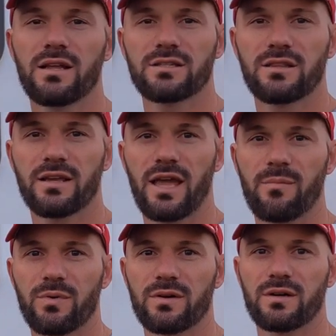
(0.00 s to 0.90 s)
Hitching the
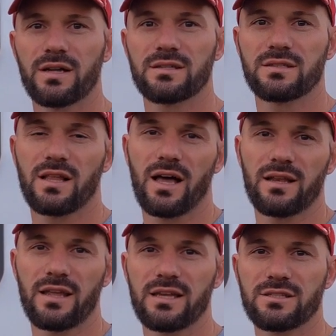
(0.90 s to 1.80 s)
camper is a
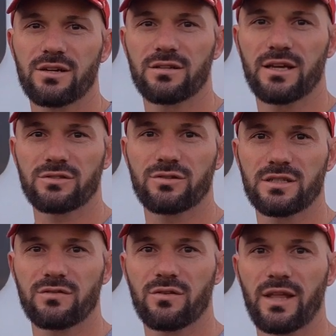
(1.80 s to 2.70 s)
lot easier and less
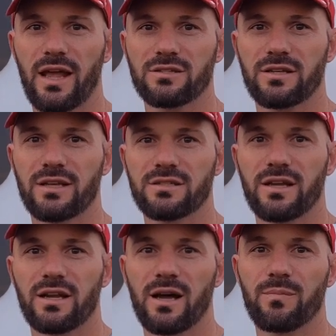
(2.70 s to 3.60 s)
stressful than actually
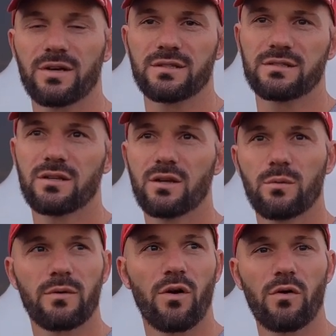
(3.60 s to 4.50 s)
hitching it up, because
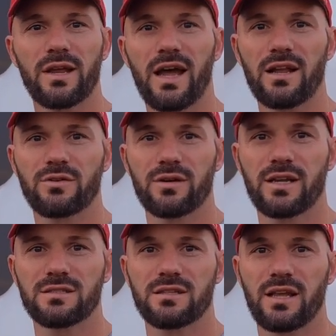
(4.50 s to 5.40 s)
we've already got to our
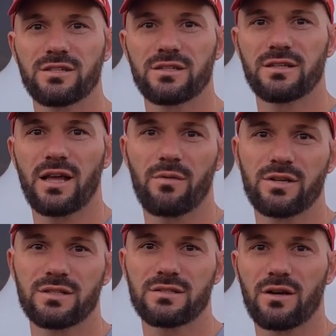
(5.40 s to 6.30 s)
destination. Now we
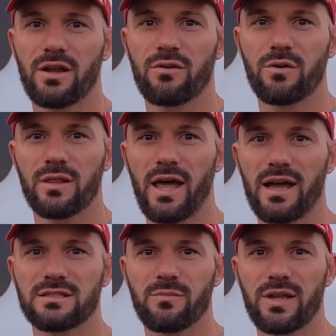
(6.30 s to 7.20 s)
just are here to
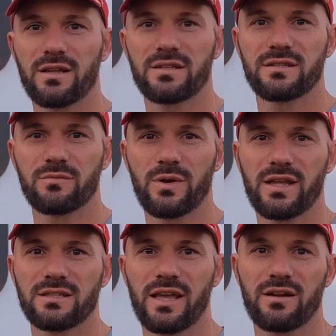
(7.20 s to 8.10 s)
relax, and we can we
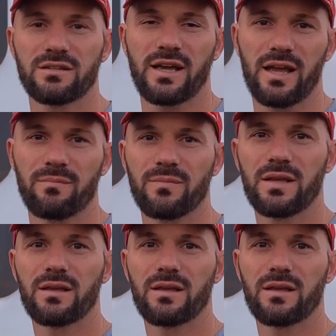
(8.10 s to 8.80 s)
can take our time.